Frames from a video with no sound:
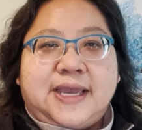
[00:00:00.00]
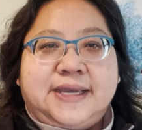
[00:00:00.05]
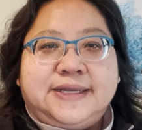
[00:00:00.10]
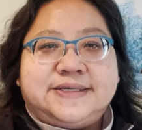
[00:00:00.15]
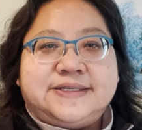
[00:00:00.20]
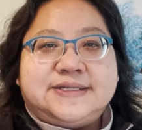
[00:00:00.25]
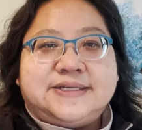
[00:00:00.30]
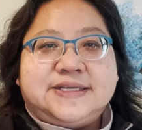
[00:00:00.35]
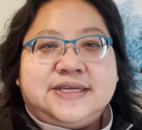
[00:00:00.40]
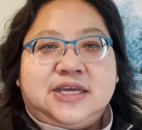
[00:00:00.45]

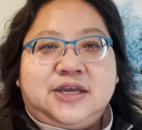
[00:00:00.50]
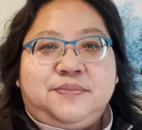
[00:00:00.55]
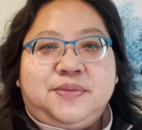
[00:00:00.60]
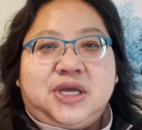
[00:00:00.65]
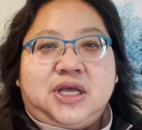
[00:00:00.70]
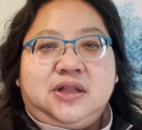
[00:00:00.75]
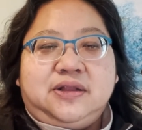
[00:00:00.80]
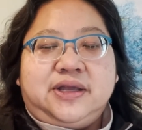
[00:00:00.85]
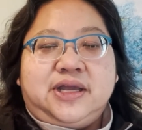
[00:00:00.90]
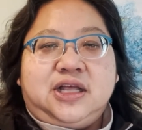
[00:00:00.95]

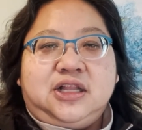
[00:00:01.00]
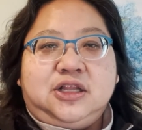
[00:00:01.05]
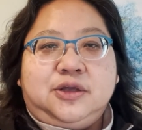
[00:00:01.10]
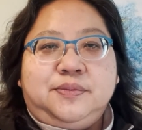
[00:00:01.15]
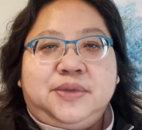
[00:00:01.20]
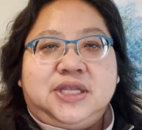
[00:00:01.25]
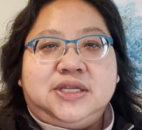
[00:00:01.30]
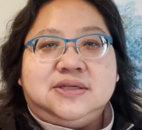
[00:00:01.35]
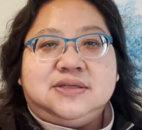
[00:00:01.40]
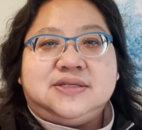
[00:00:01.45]
HTML
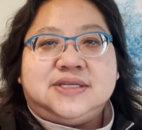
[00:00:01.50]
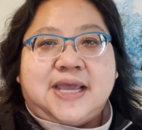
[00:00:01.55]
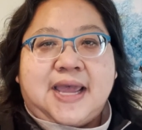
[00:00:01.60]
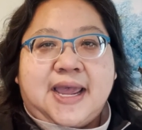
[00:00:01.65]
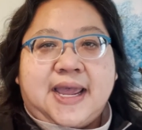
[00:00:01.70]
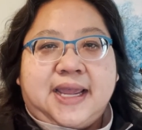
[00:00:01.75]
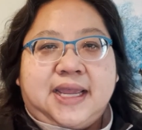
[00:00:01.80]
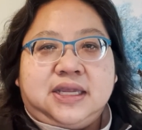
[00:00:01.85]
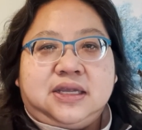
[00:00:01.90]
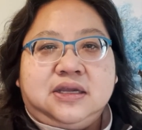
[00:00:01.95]
element
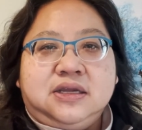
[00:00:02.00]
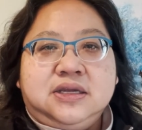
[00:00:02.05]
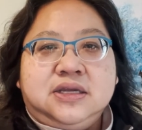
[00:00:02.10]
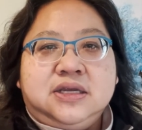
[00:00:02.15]
tag.